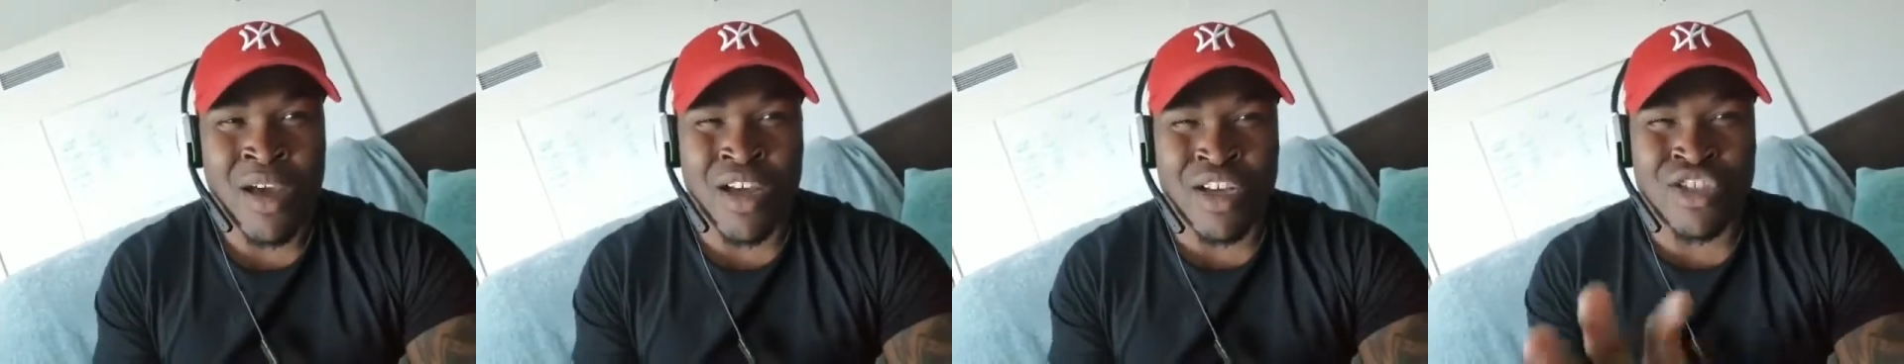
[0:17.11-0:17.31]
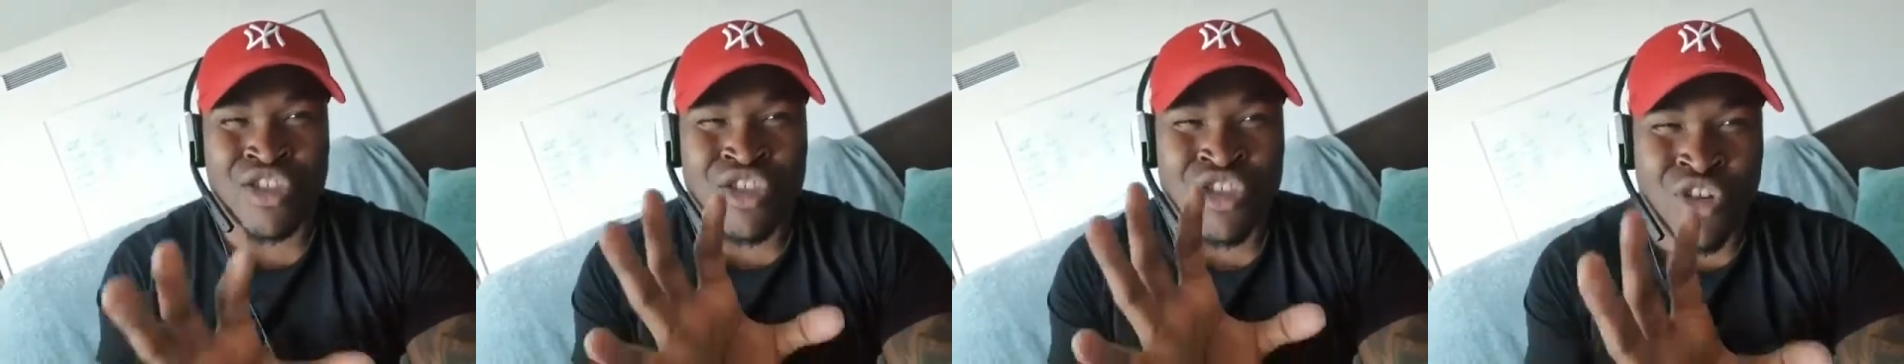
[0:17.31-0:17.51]

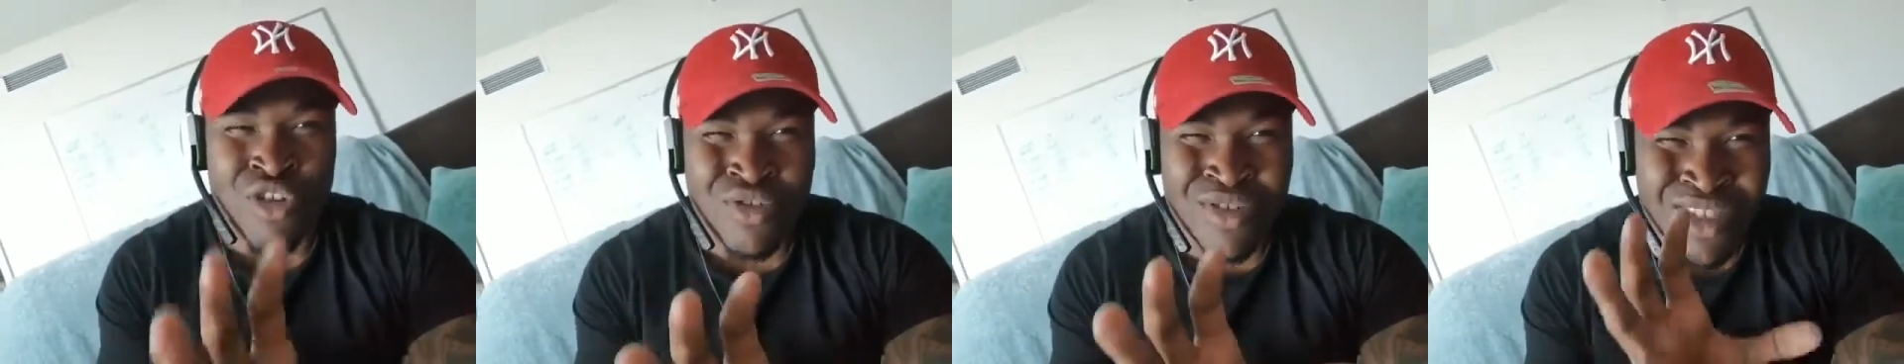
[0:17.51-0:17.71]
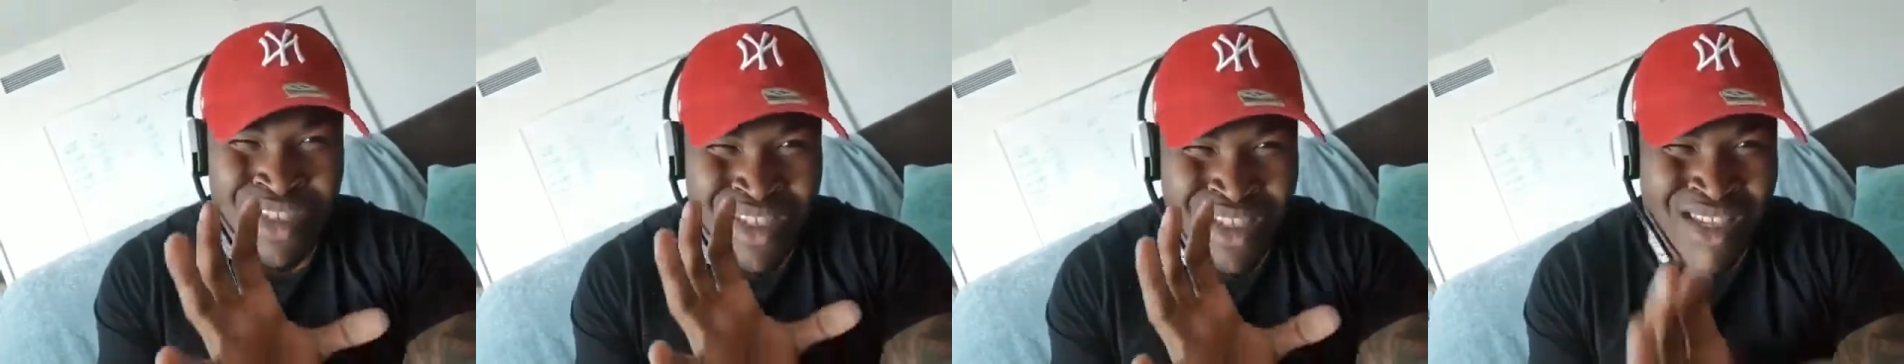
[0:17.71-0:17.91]
a
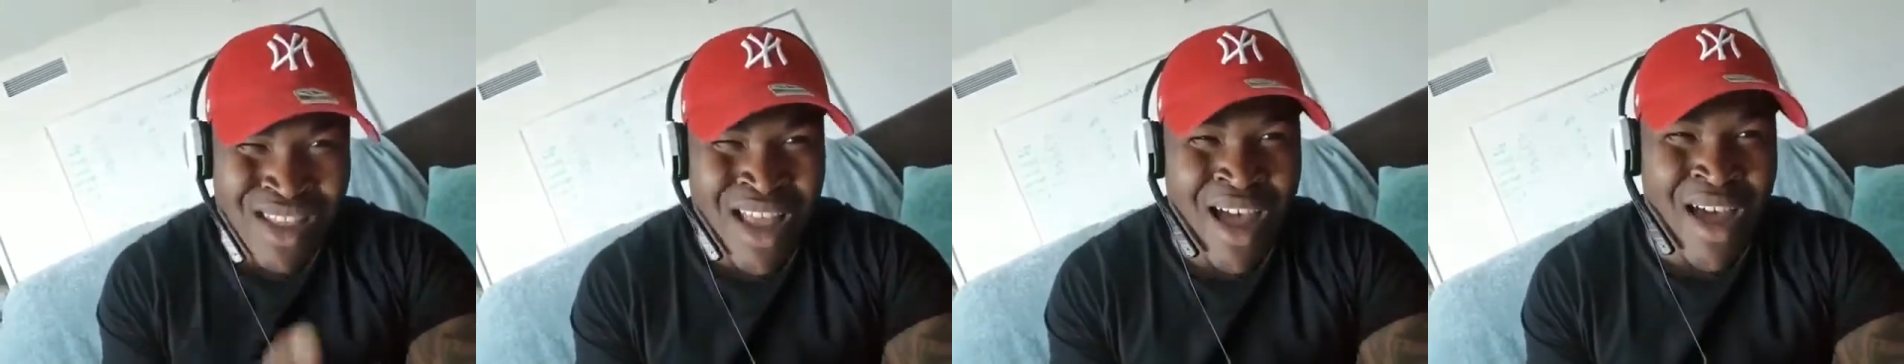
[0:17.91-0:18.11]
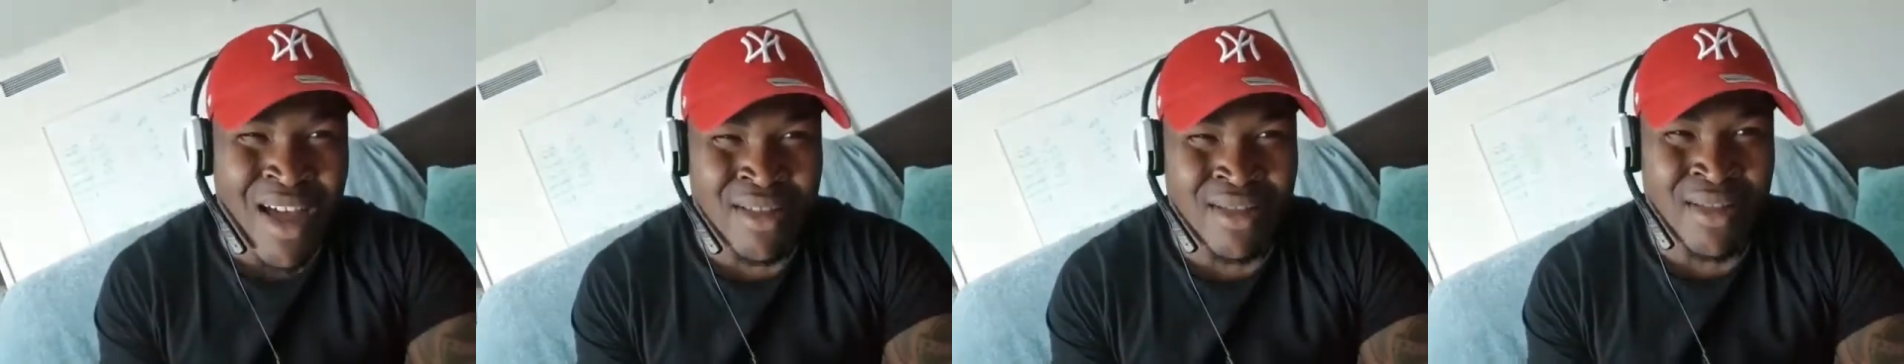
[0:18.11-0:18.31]
certain
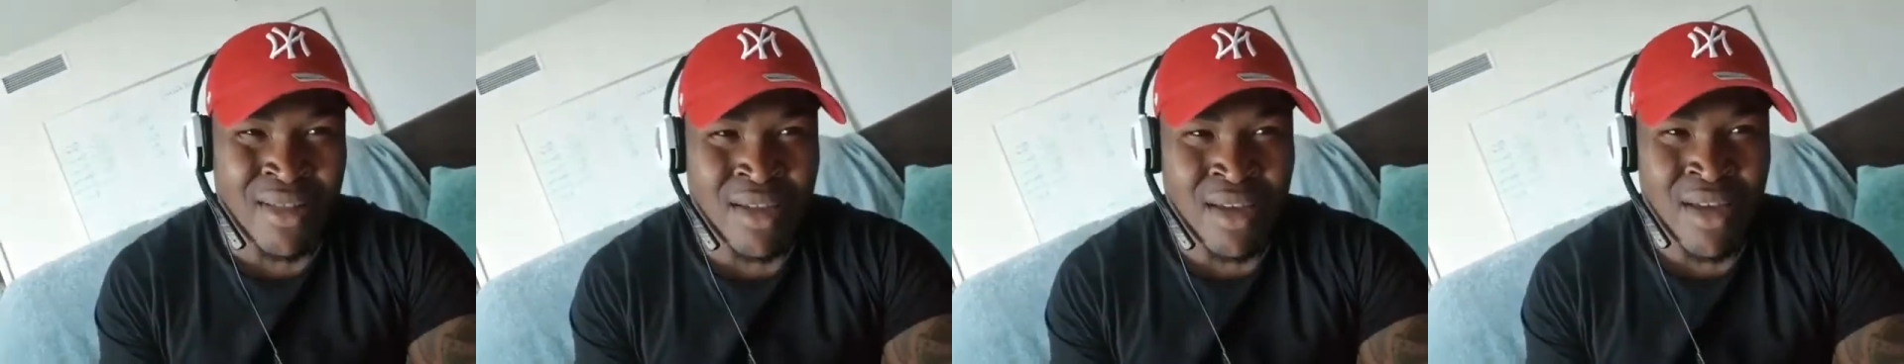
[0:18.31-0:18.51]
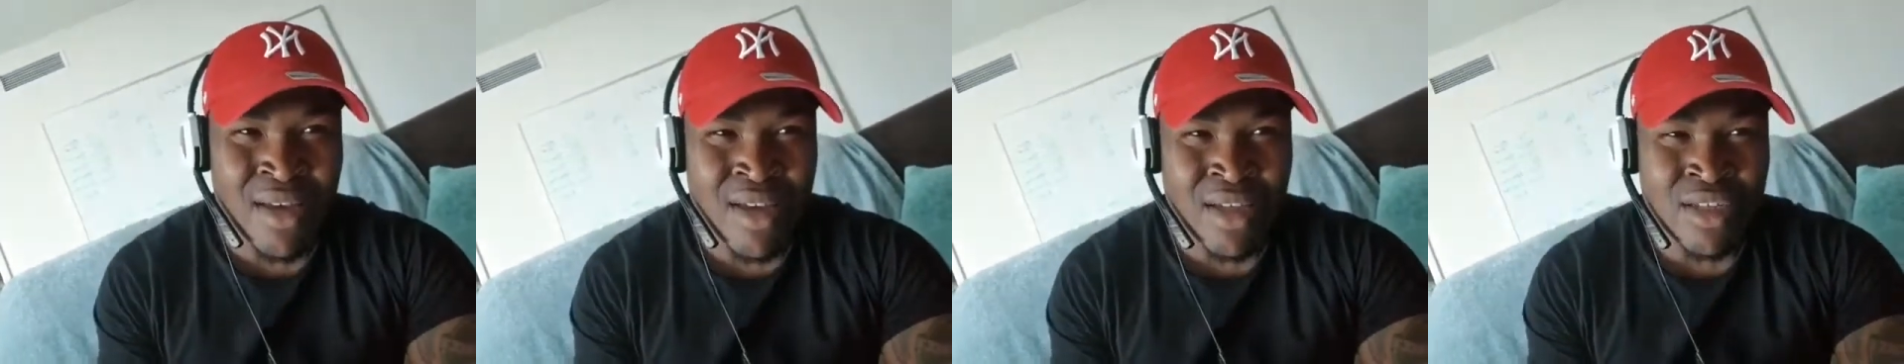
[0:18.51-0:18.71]

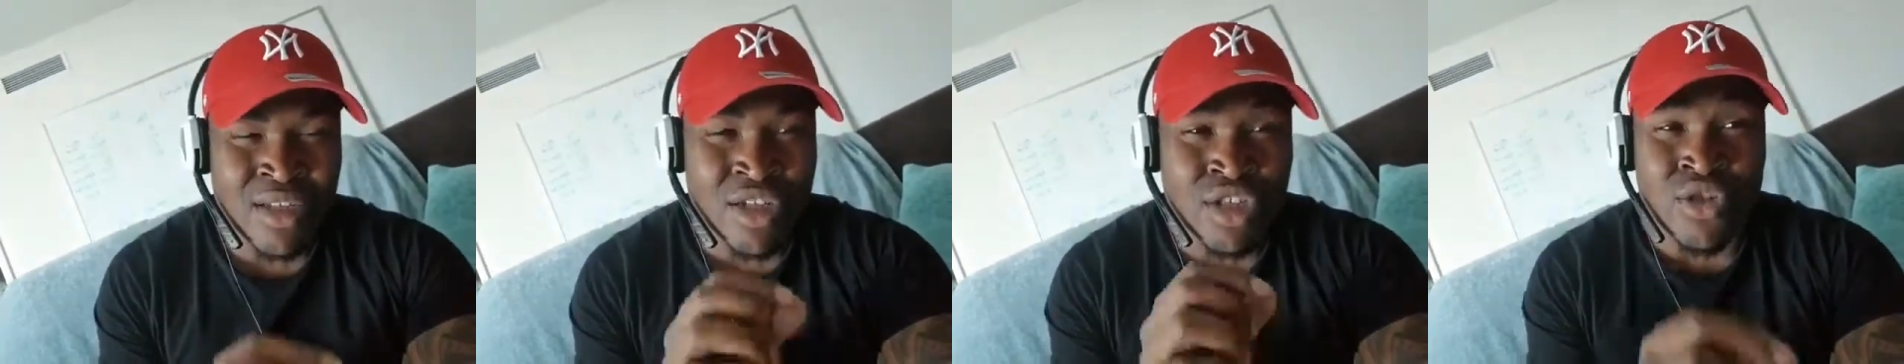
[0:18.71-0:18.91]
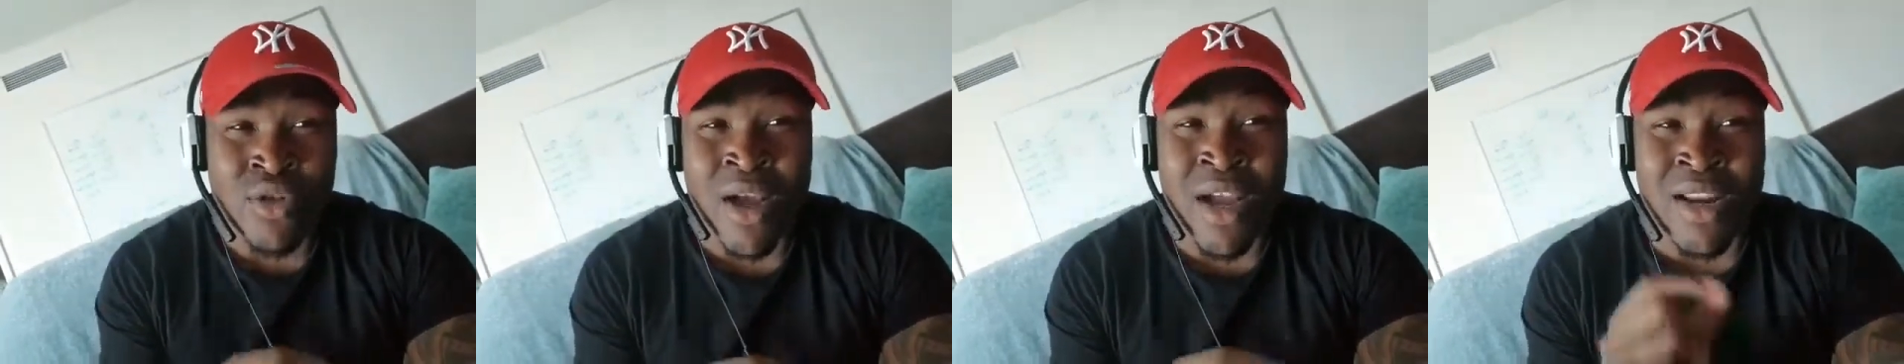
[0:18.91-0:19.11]
slot
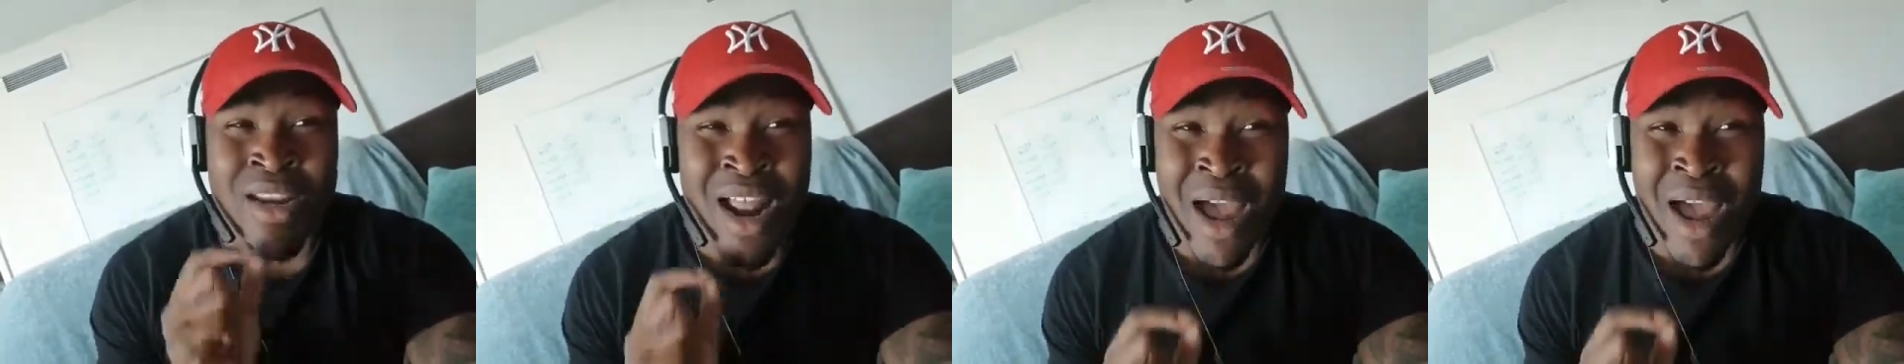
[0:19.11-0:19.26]
to trade?